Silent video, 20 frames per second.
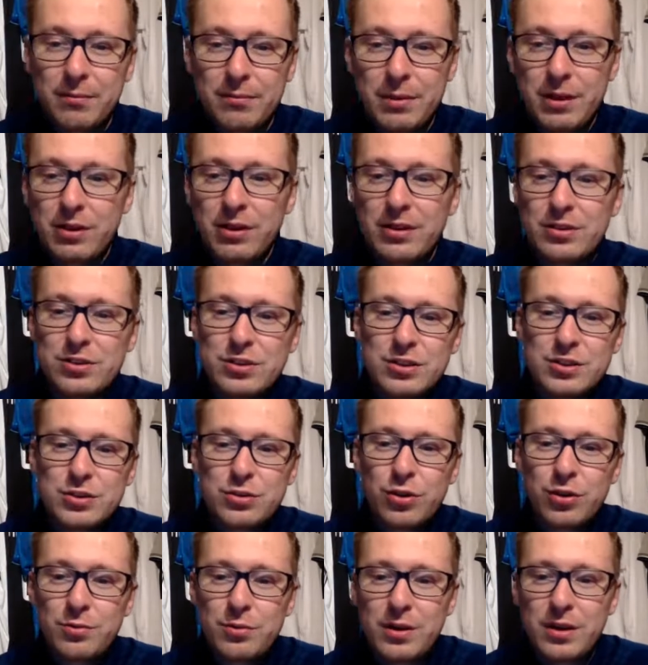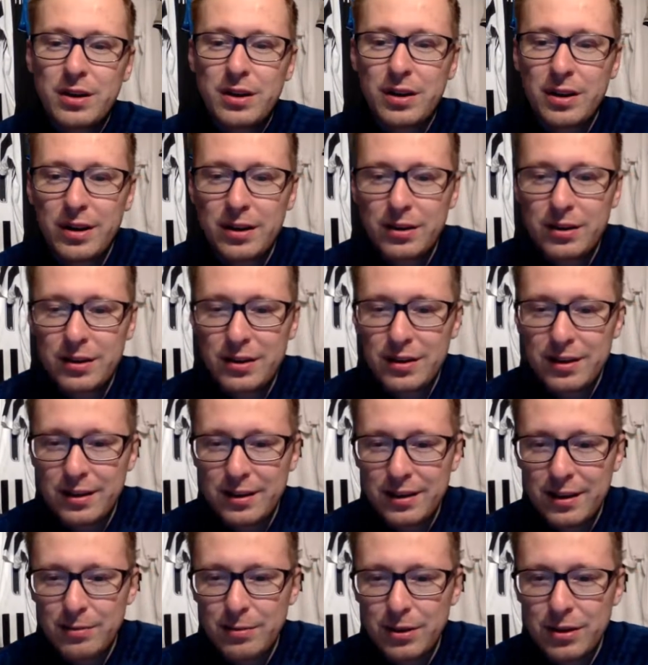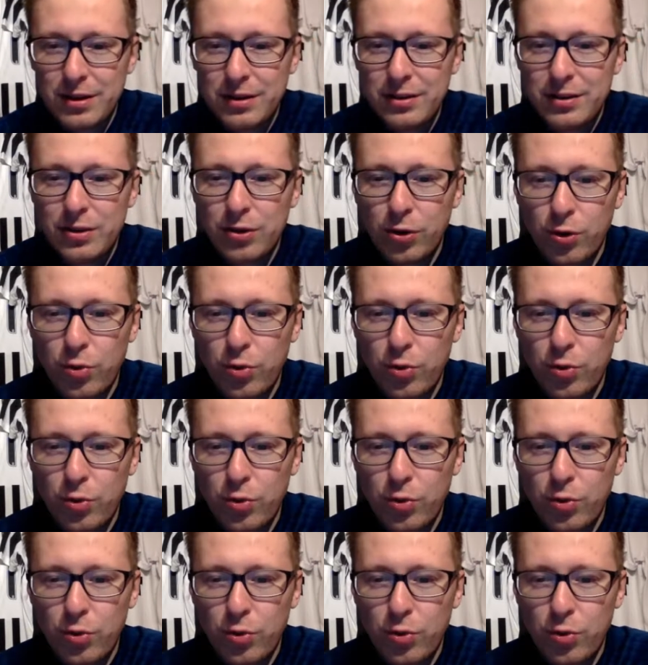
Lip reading: Mirgan just joined me. Hi, Mirgan.